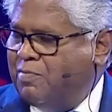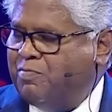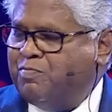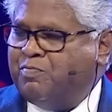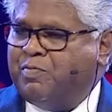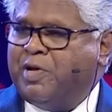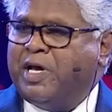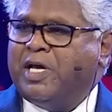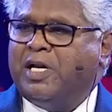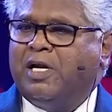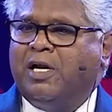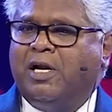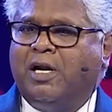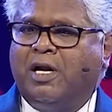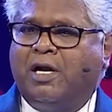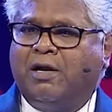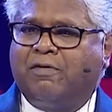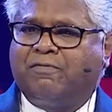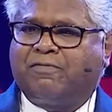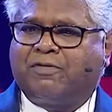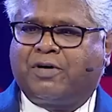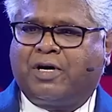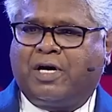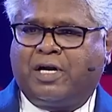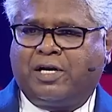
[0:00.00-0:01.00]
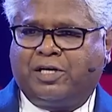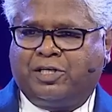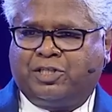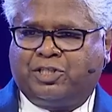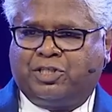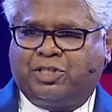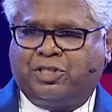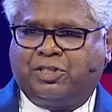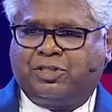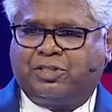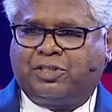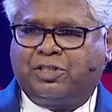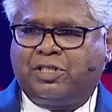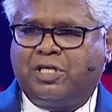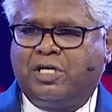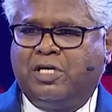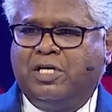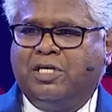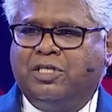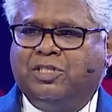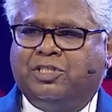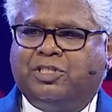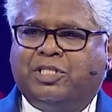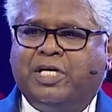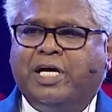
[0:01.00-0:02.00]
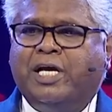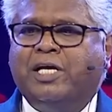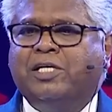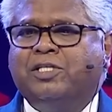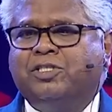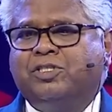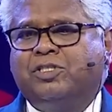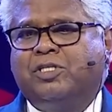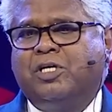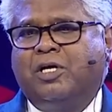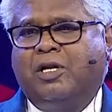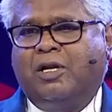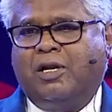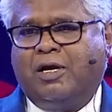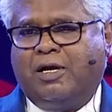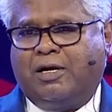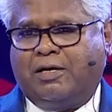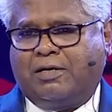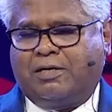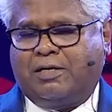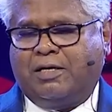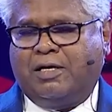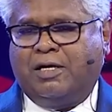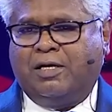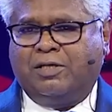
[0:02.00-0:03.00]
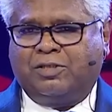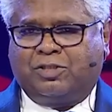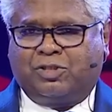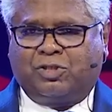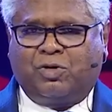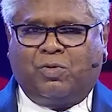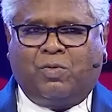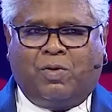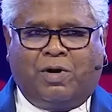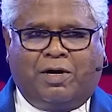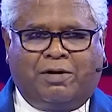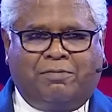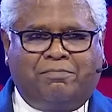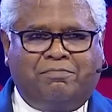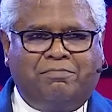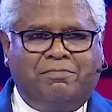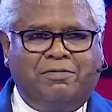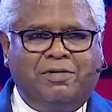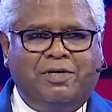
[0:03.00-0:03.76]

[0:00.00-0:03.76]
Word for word: made a lot of corrections, changed a lot, and so on.